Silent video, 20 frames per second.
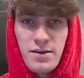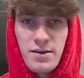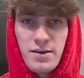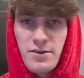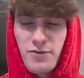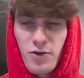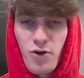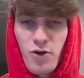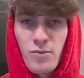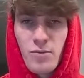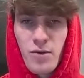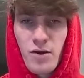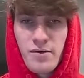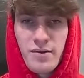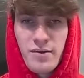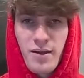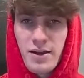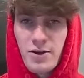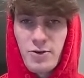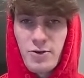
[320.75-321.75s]
different
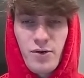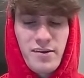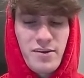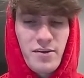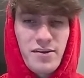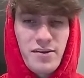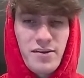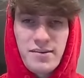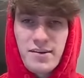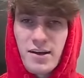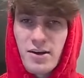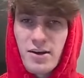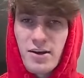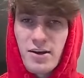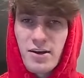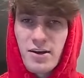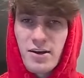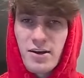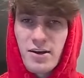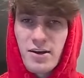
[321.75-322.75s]
hormones like
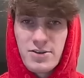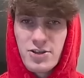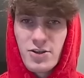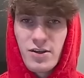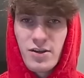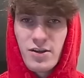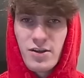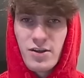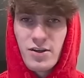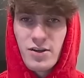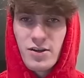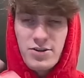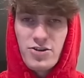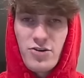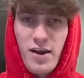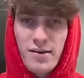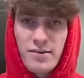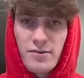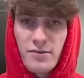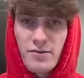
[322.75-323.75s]
corticosteroids initially with the
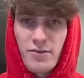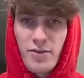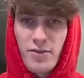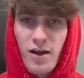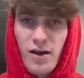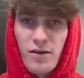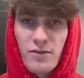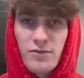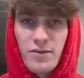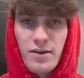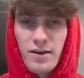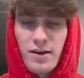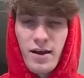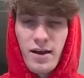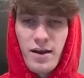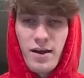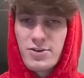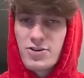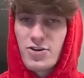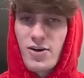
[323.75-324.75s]
stress of love and
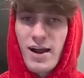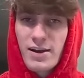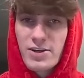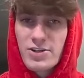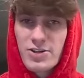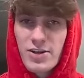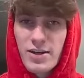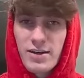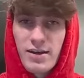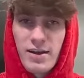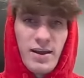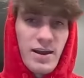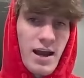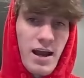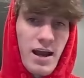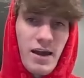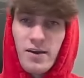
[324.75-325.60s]
attraction.